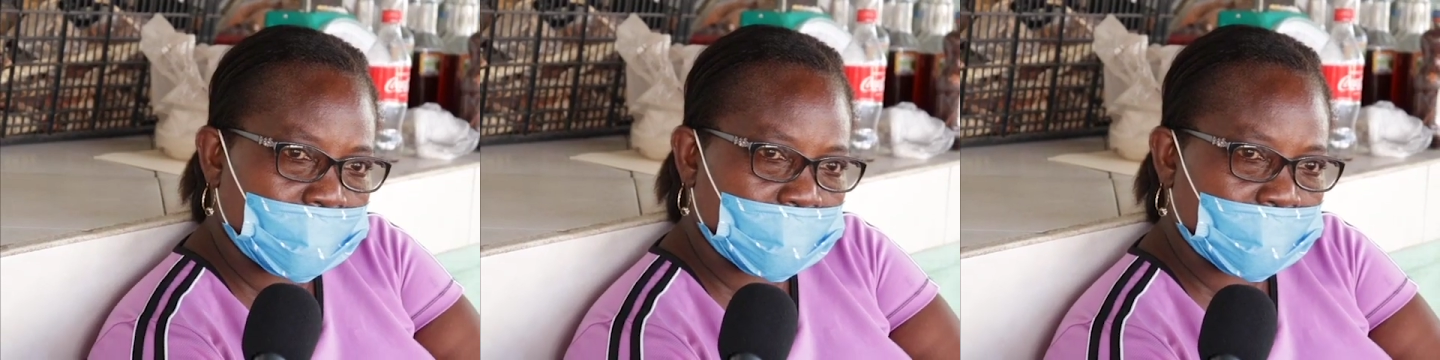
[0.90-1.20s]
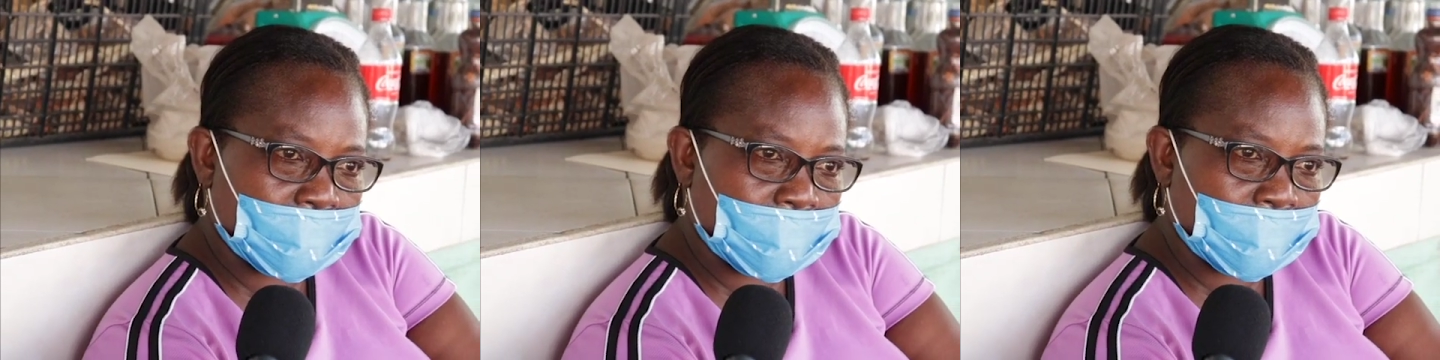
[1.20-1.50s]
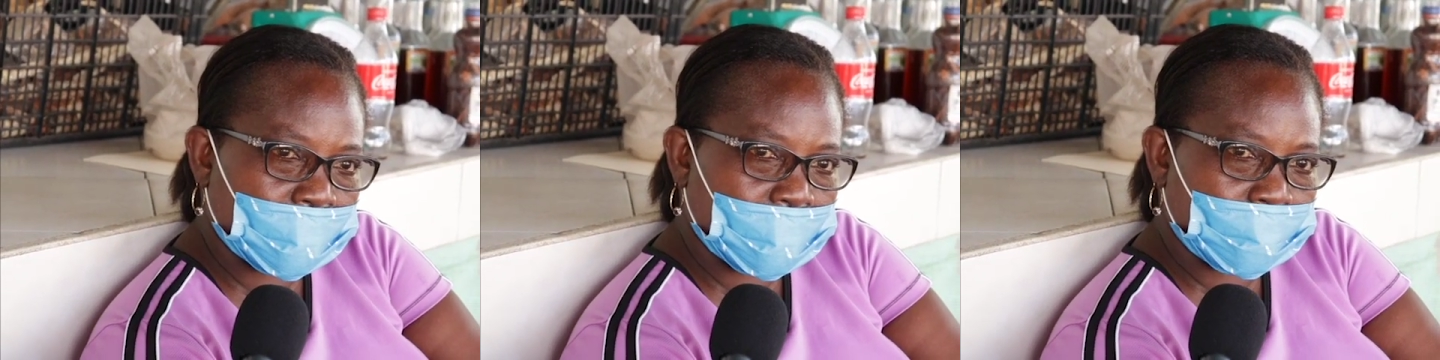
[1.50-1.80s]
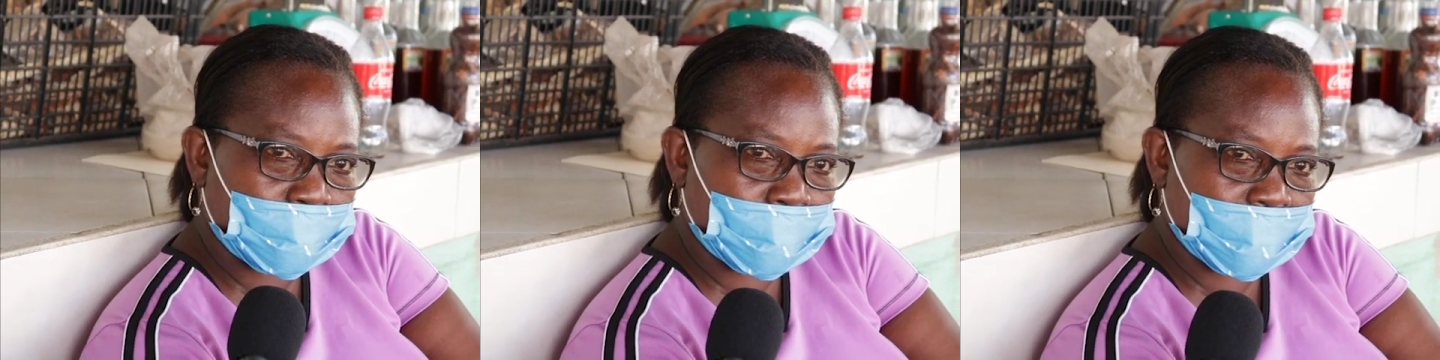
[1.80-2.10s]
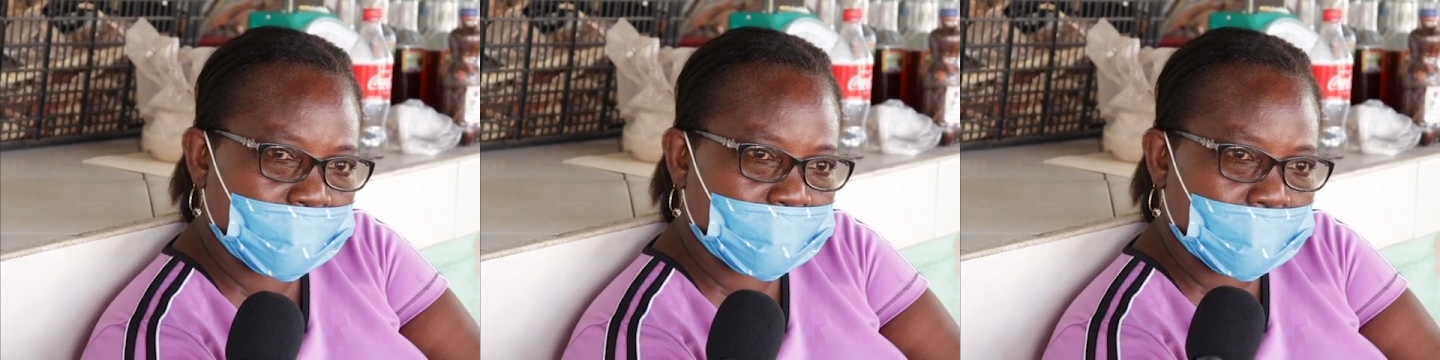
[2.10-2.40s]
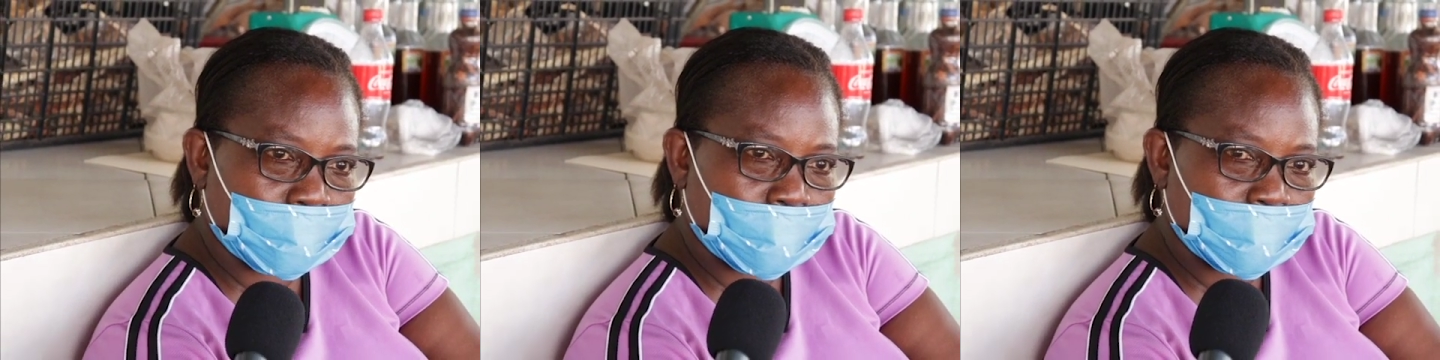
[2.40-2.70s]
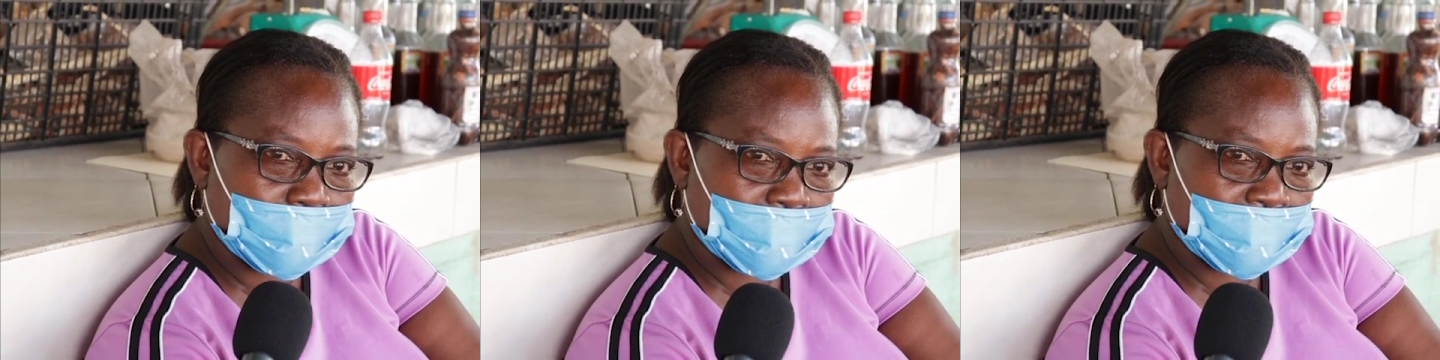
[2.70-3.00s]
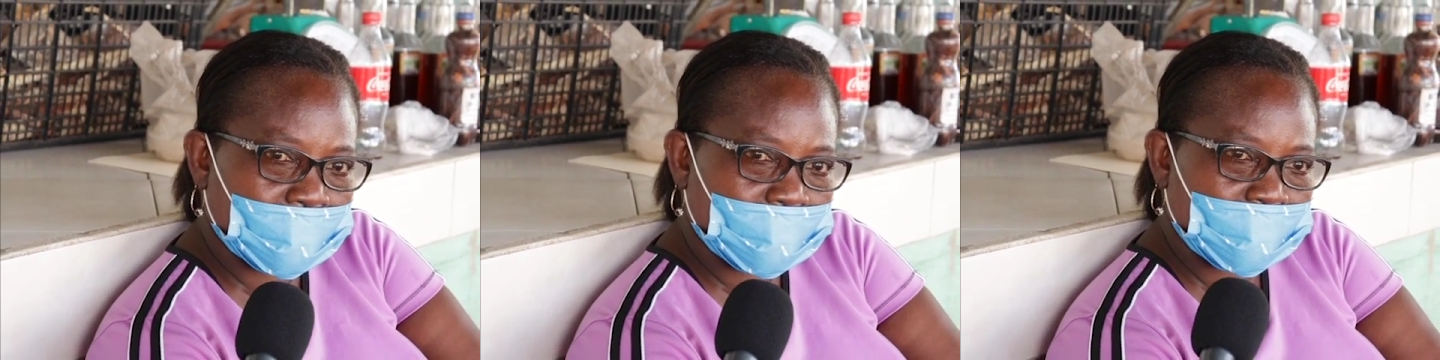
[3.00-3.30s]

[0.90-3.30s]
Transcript: He said, hi, Debbie. this is Punchy.